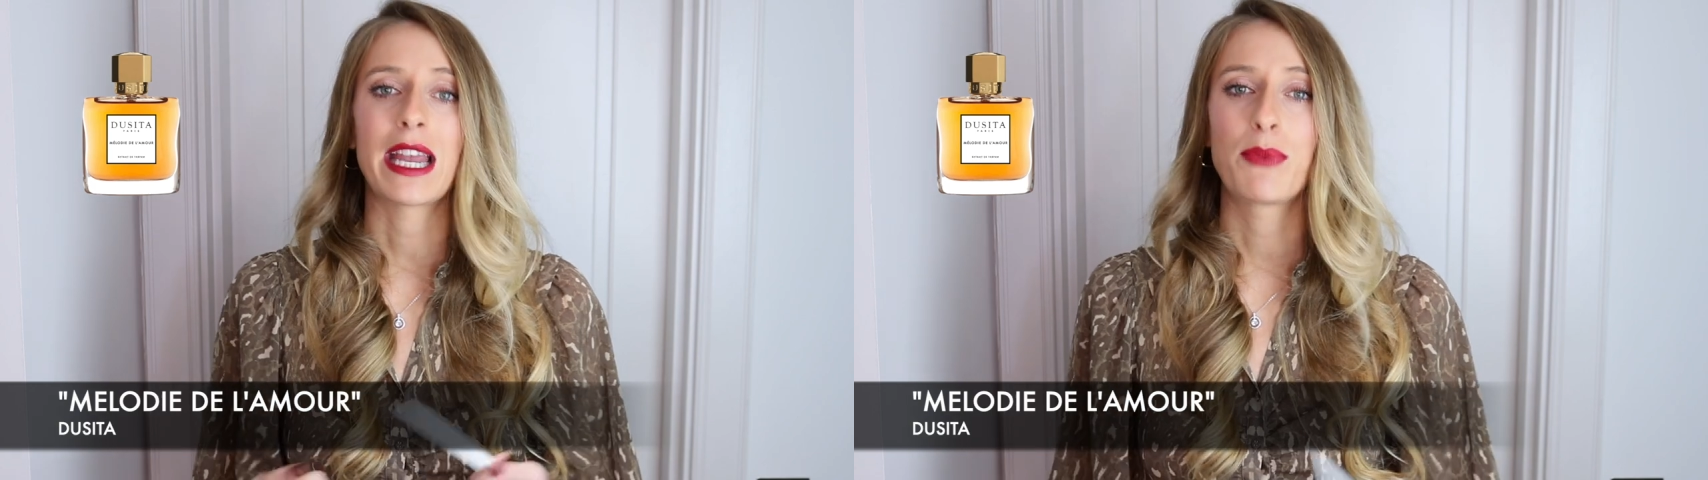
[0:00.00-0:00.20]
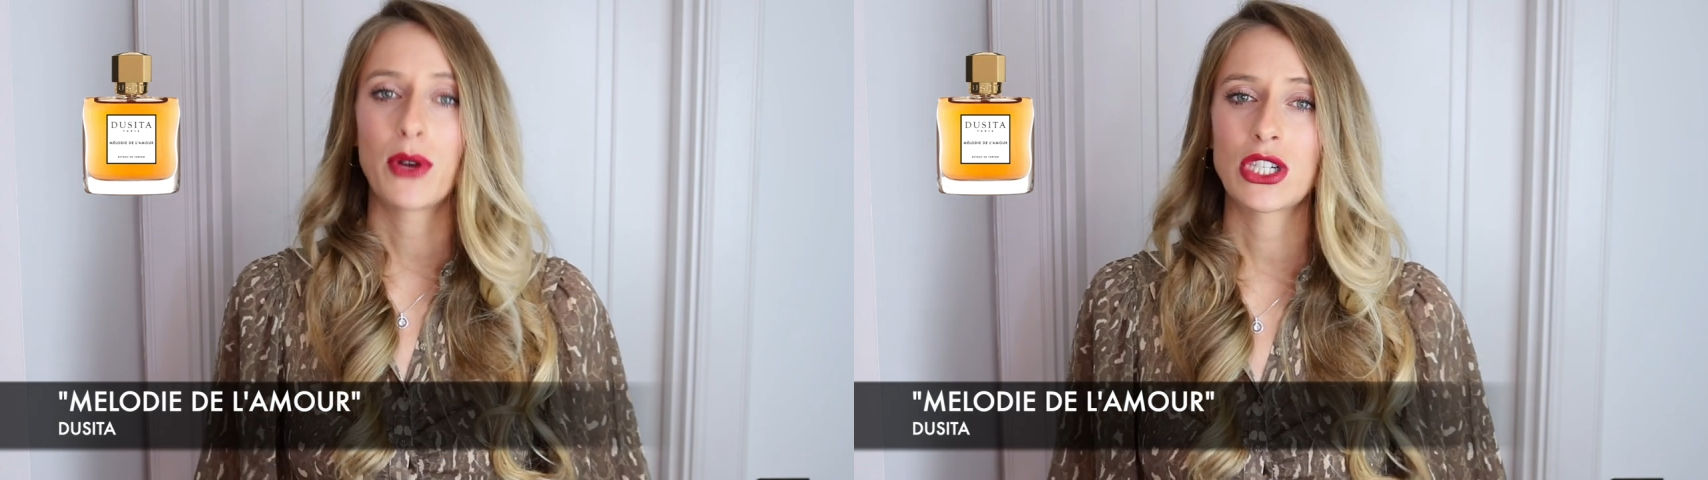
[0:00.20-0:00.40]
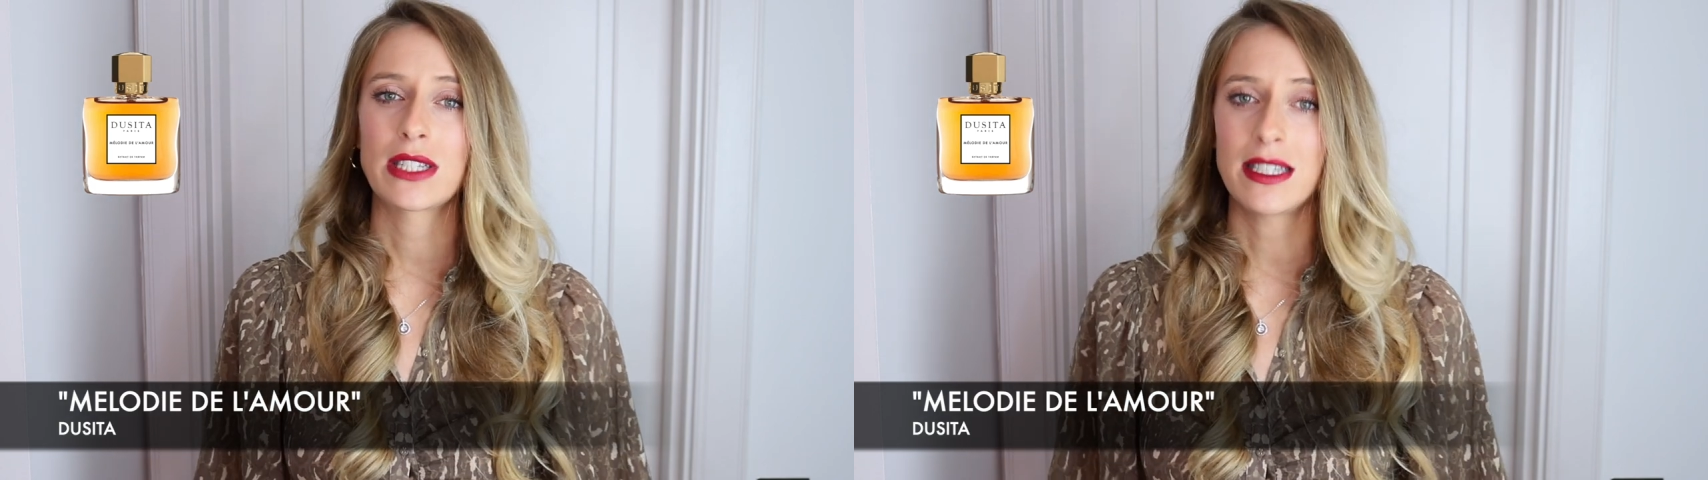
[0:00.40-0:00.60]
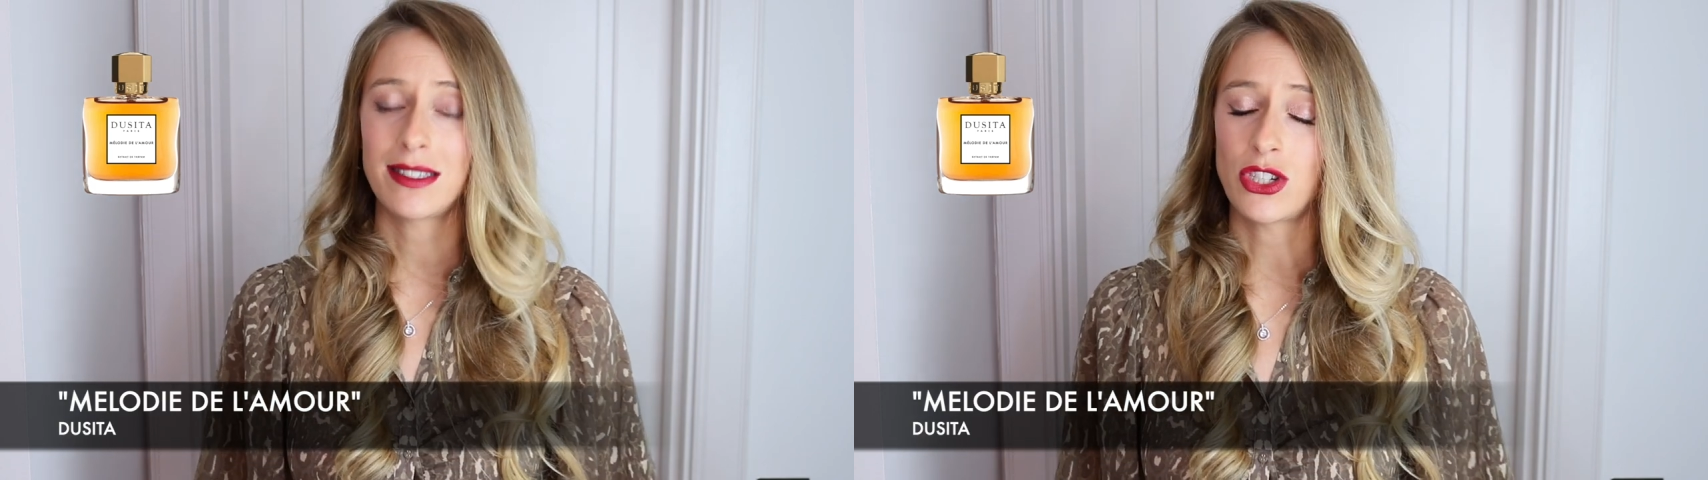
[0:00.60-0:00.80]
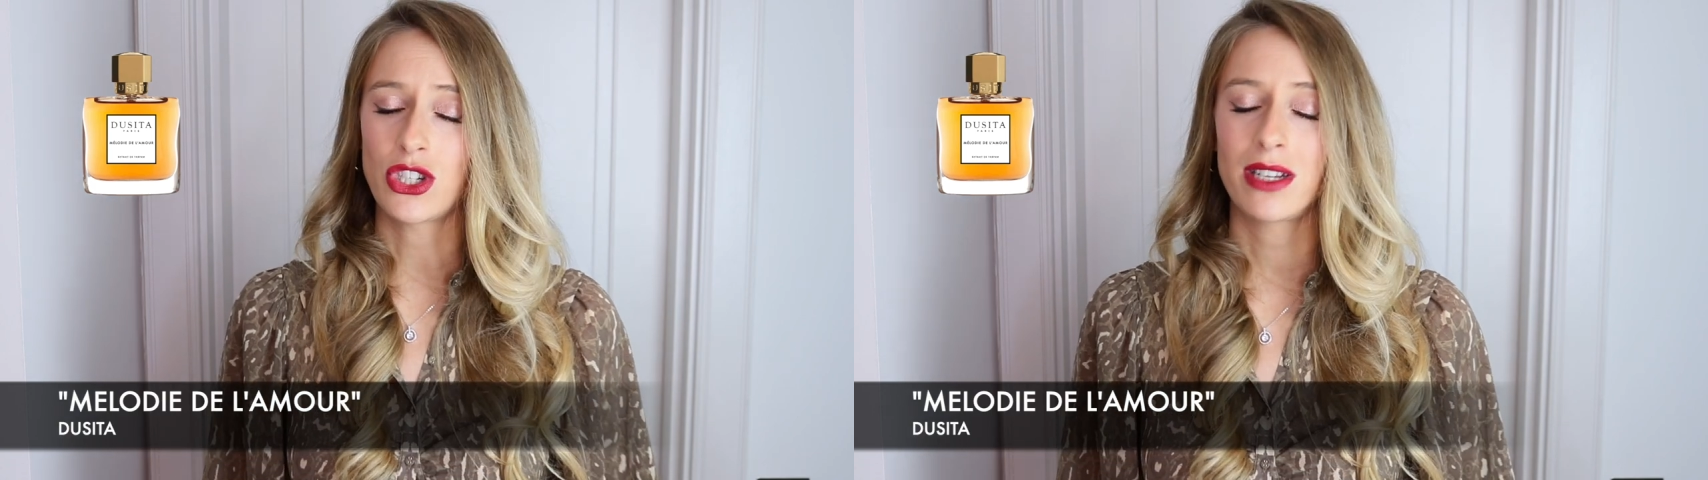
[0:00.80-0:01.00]
a purchase
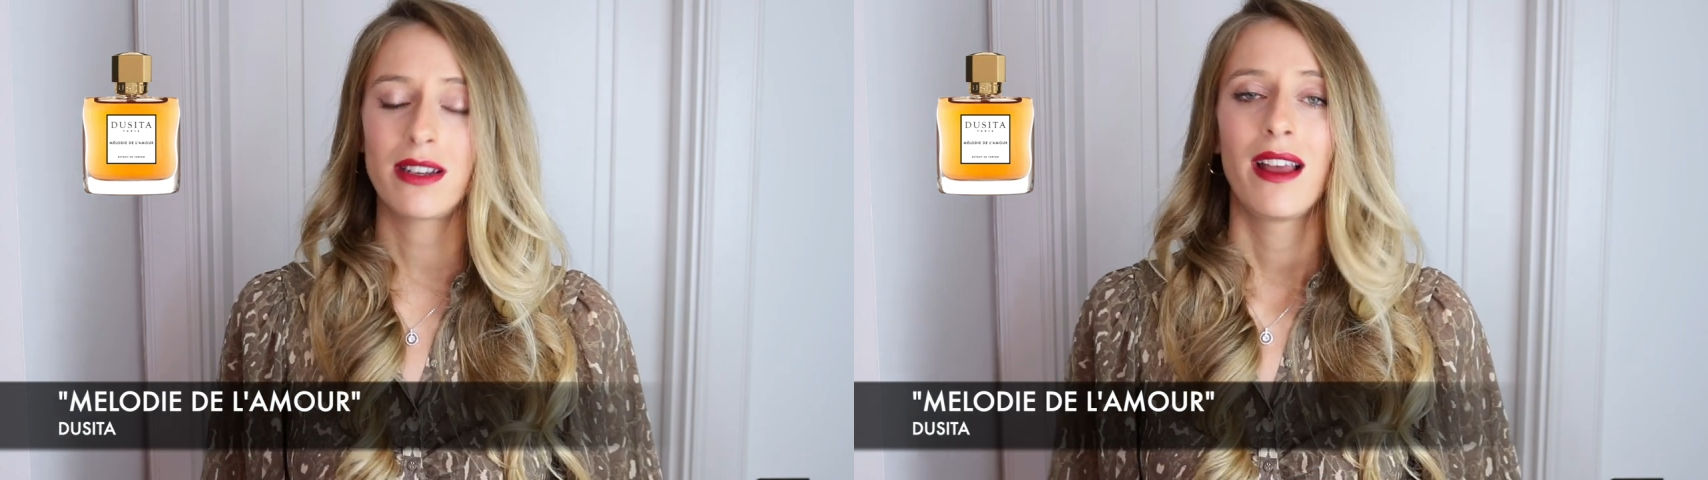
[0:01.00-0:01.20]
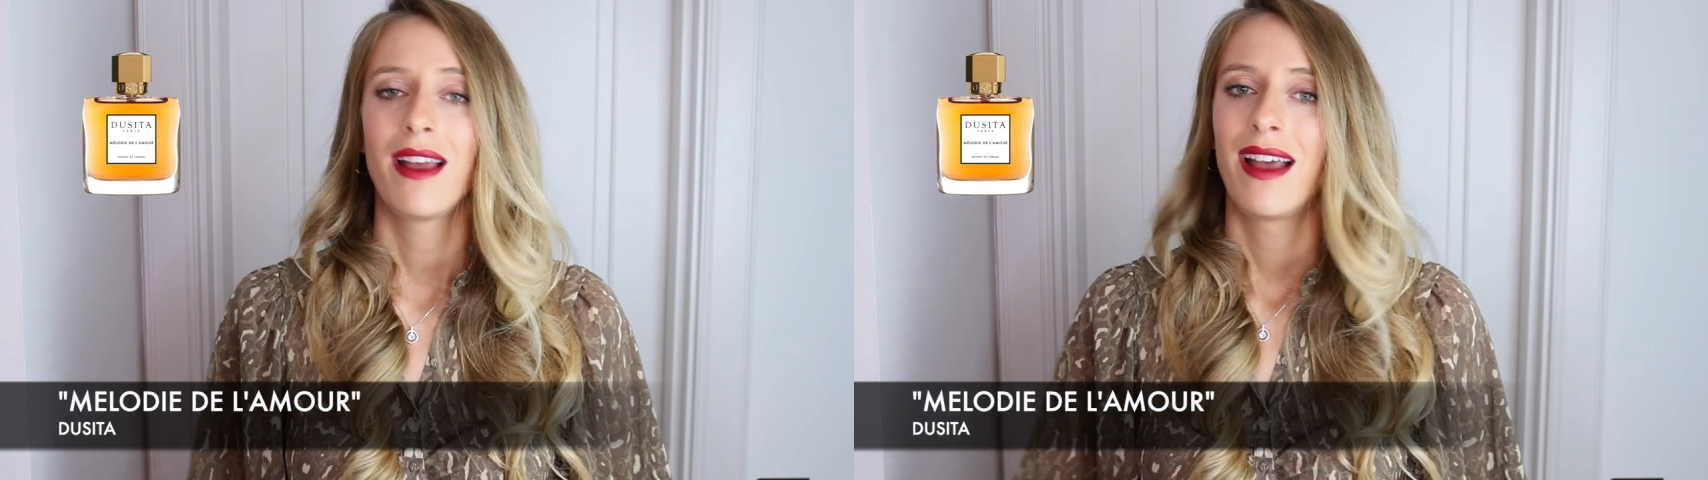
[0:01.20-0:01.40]
decision,